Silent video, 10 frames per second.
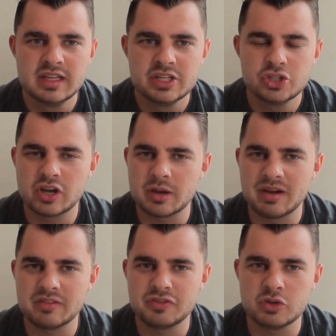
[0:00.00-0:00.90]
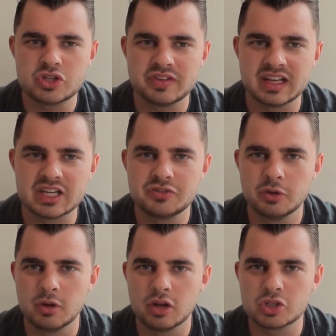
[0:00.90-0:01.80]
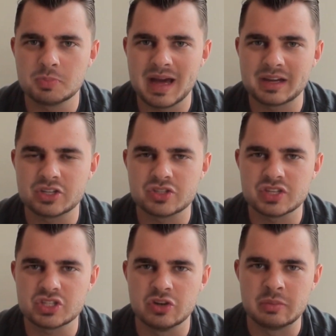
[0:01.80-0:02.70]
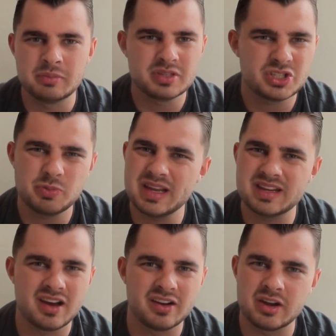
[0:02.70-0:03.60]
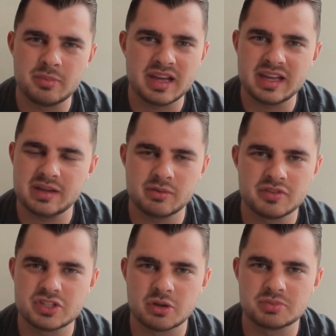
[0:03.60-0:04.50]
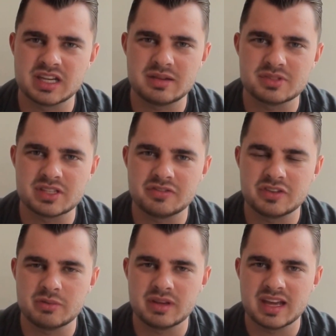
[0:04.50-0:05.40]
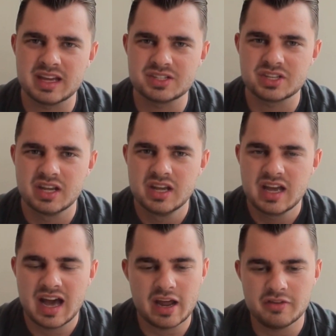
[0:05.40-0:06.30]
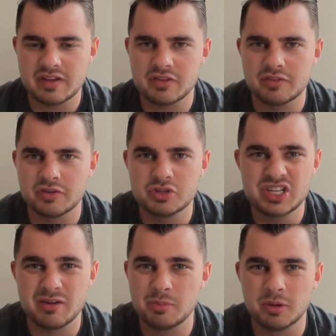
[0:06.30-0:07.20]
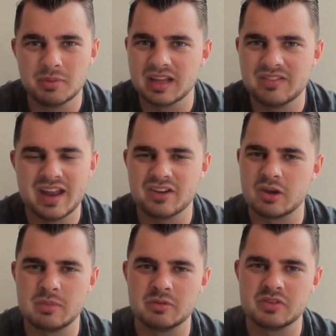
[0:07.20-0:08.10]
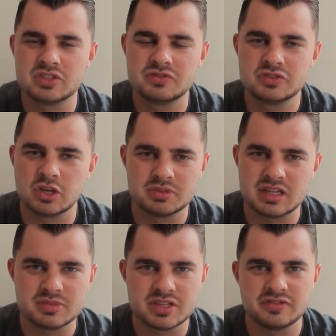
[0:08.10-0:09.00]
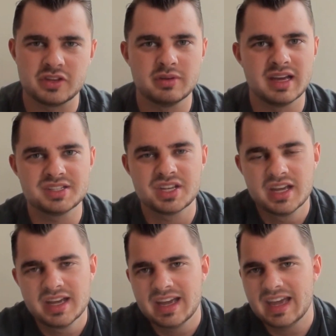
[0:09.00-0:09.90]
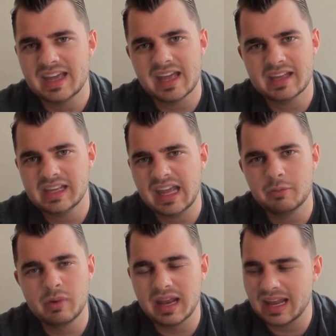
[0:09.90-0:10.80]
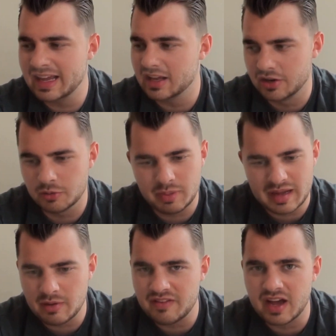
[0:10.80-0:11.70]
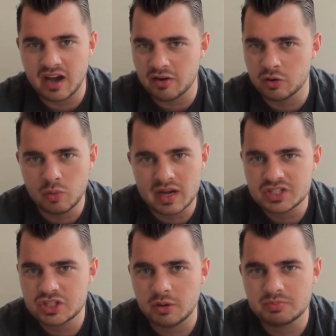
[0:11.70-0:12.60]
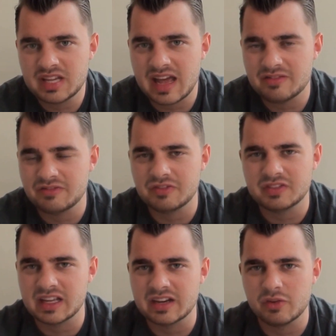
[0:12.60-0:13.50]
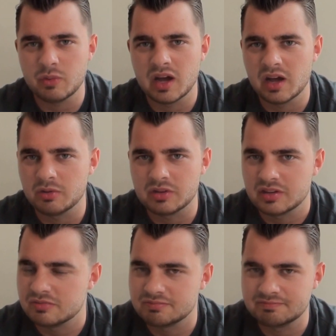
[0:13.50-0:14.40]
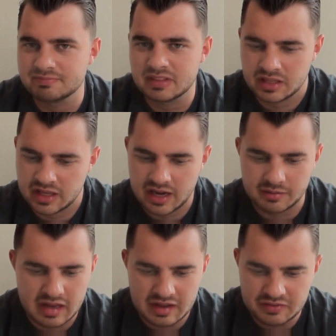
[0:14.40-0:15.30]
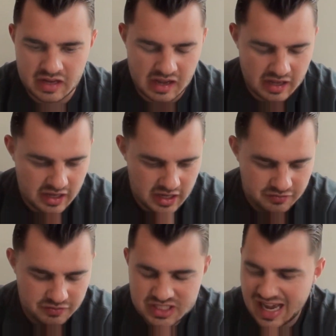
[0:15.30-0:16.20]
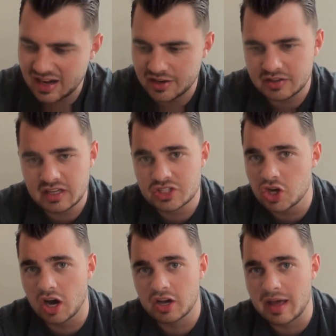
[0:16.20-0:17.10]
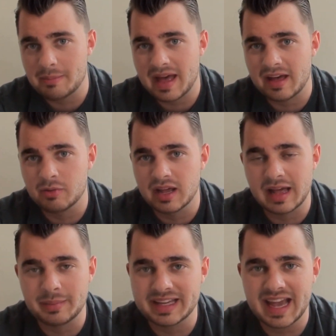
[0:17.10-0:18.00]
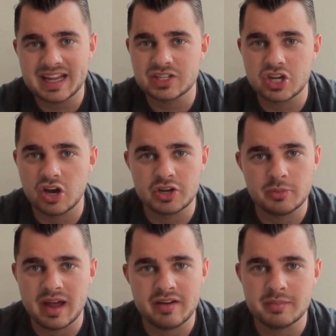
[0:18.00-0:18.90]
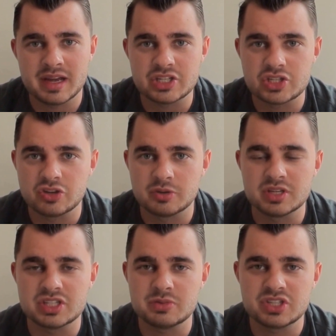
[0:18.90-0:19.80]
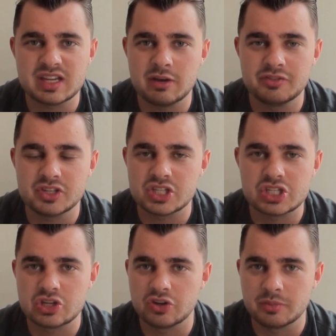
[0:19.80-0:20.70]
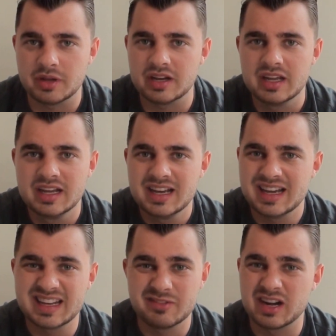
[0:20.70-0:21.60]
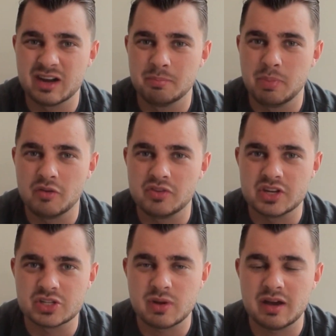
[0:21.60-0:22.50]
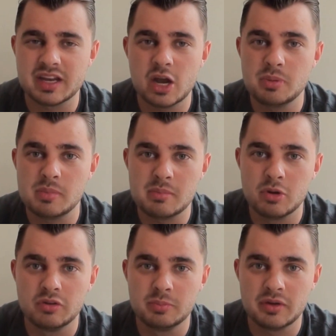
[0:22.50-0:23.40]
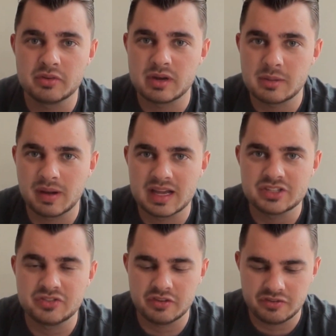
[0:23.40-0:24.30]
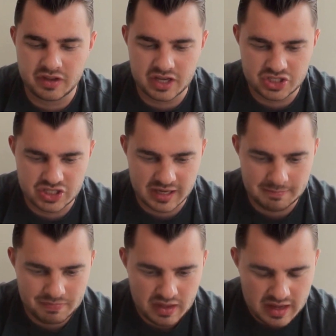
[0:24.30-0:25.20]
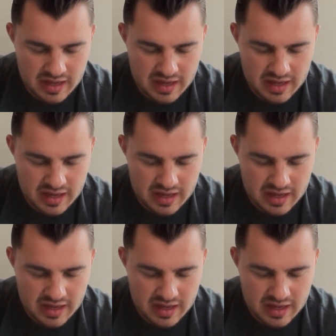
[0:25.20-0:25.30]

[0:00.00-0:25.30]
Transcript: talking about the future of English football looks bad because of this tournament, but Sweden aren't going to be one of the top teams in a few years. I know they've got through Czech Republic, they're not going to be one of the top teams in a few years. England will be where they are always, top 10, 15 in the world, and you know, the talent, it's got to get better really. I mean, Kane's got to do better in major tournaments. He was selfish this tournament, he didn't really look bothered as well. You'd hope he'd be more bothered when he plays for the first team.